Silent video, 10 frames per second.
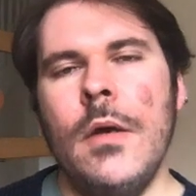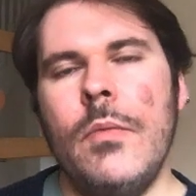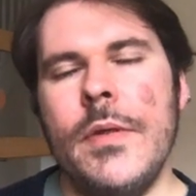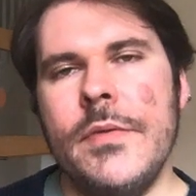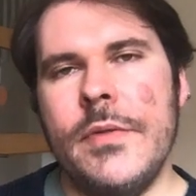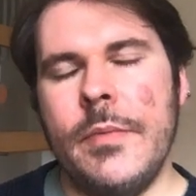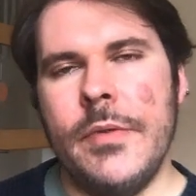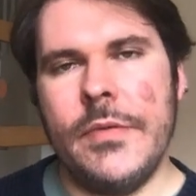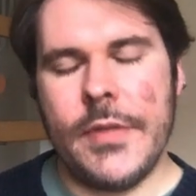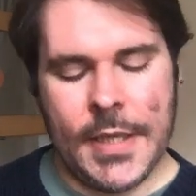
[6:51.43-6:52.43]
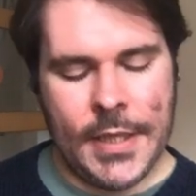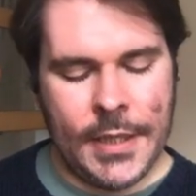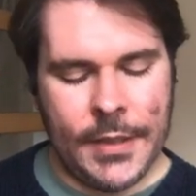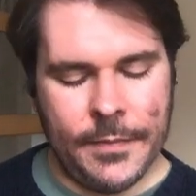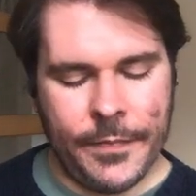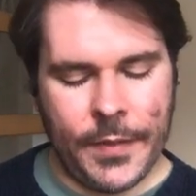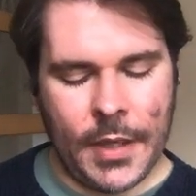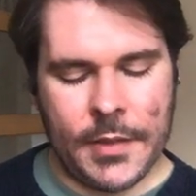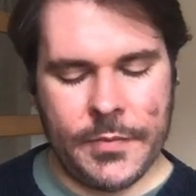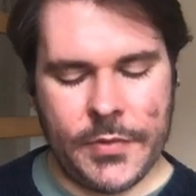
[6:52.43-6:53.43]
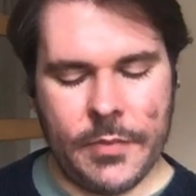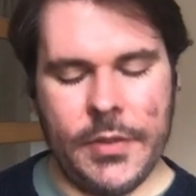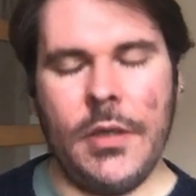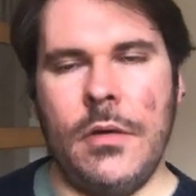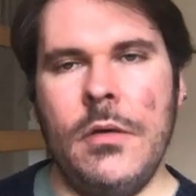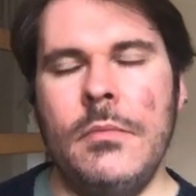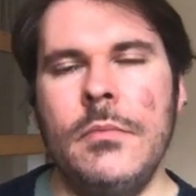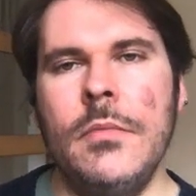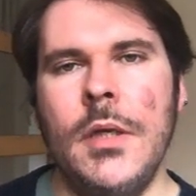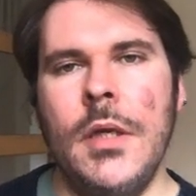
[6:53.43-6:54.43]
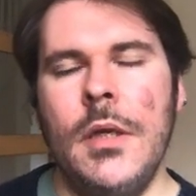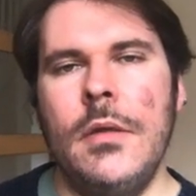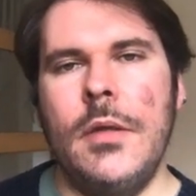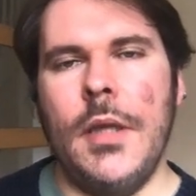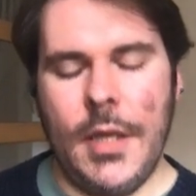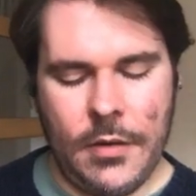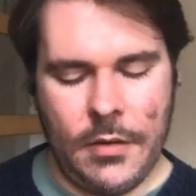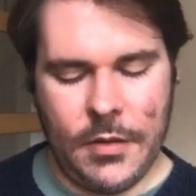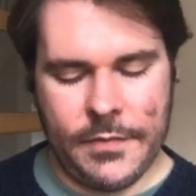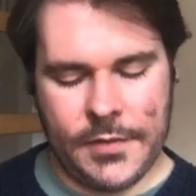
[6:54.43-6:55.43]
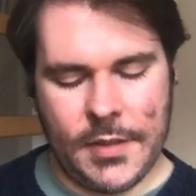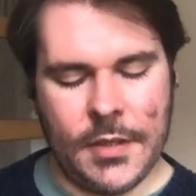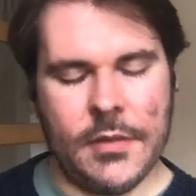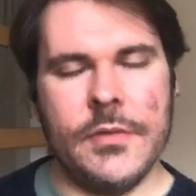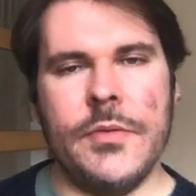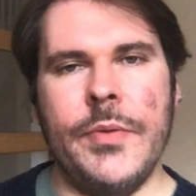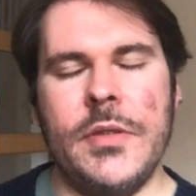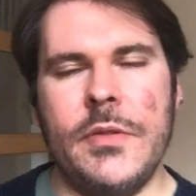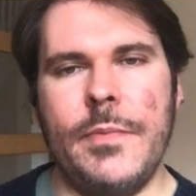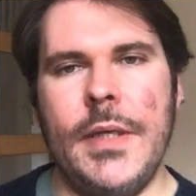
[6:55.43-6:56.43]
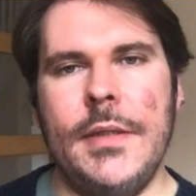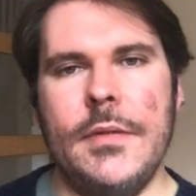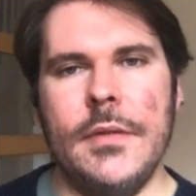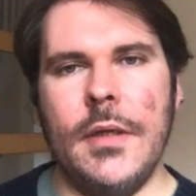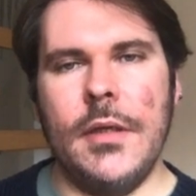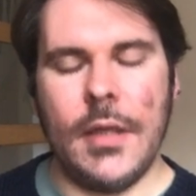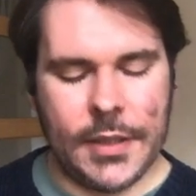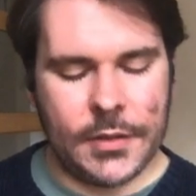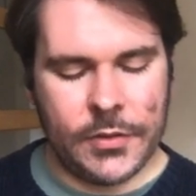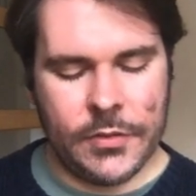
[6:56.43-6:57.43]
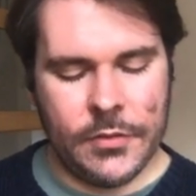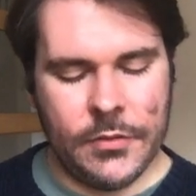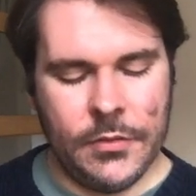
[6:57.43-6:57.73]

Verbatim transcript: One summer's day, I am summoned home to hear of cells which split and glitch